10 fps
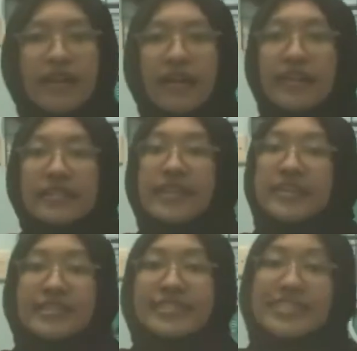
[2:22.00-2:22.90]
Another
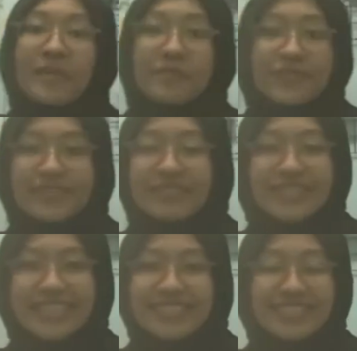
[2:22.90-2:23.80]
example
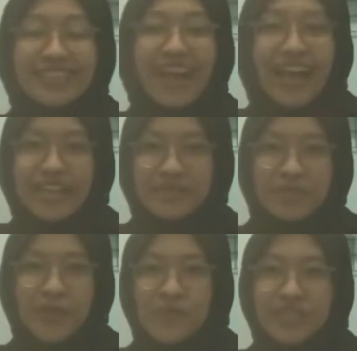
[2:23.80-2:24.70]
is an
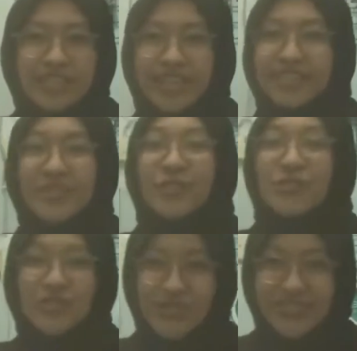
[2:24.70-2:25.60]
anime with title
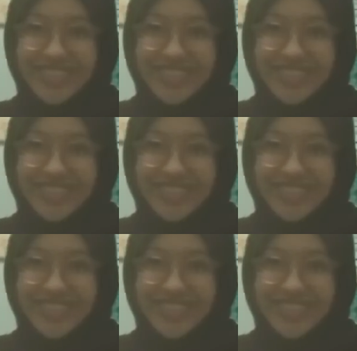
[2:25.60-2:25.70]
Surure.